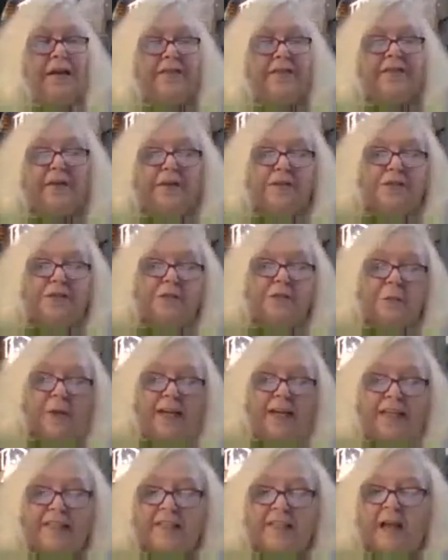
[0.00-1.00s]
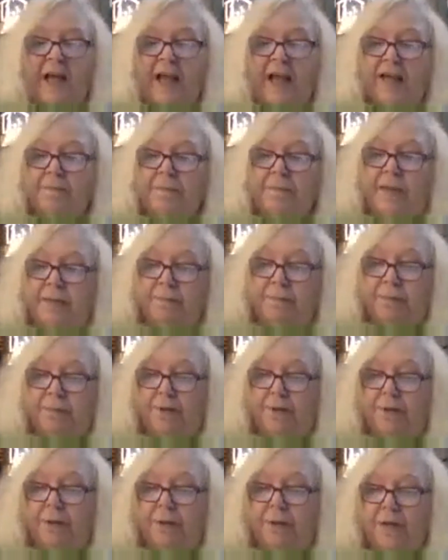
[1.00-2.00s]
They're sweet, kind
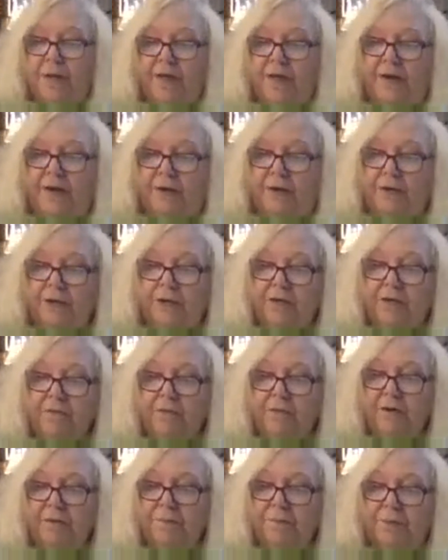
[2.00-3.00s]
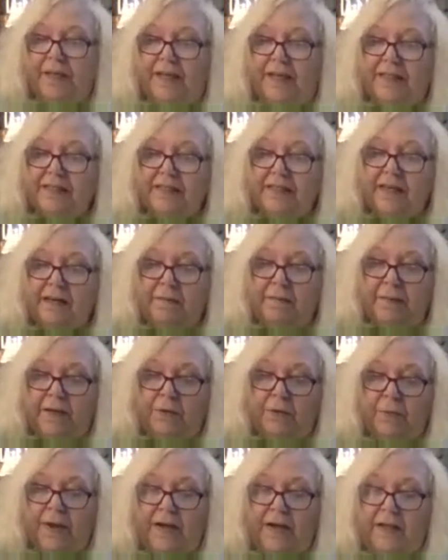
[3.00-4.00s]
people. They're looking for a place and a
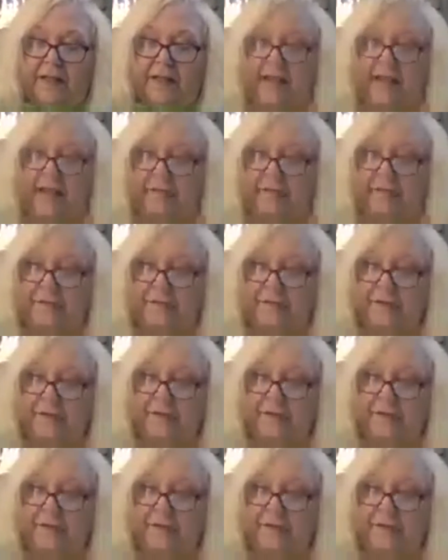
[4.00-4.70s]
better way to life.